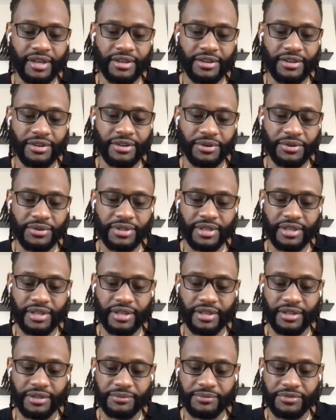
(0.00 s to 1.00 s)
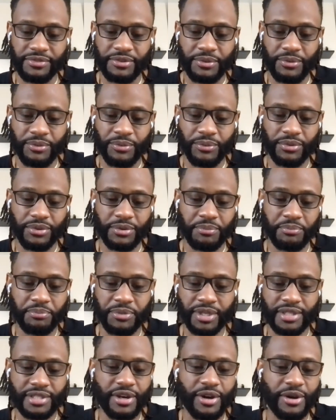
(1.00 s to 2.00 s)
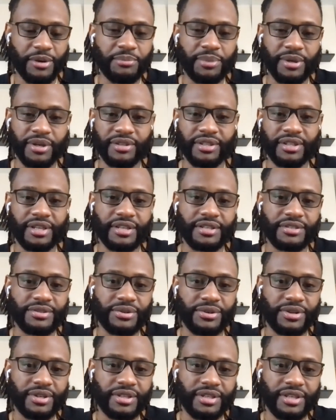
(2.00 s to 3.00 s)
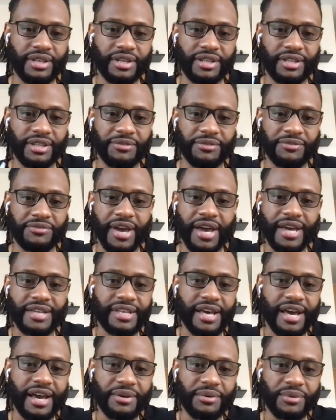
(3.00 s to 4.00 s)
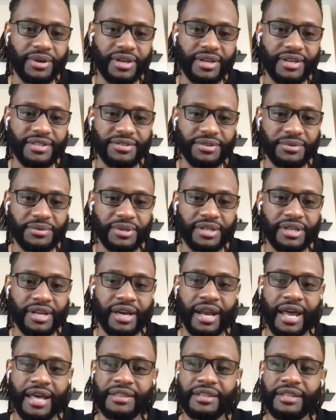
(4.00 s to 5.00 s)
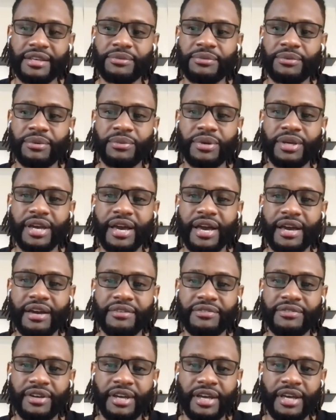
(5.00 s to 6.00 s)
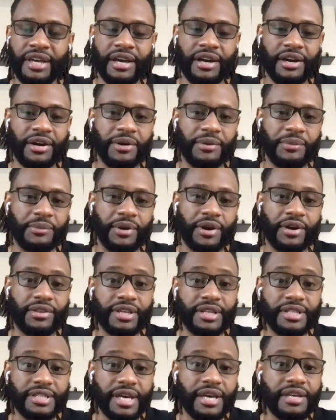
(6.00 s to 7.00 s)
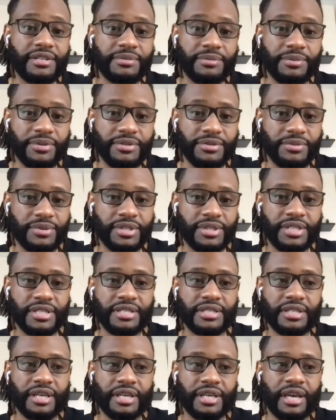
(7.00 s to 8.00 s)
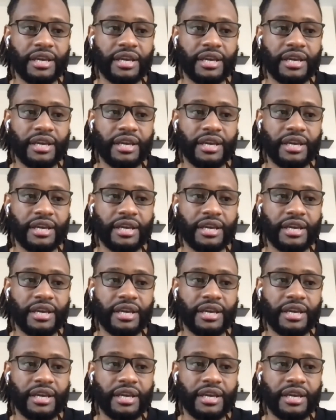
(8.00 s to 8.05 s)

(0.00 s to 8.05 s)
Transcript: you know, the tall buildings or the vast highways or whatnot, I think what we have are the intangibles, which is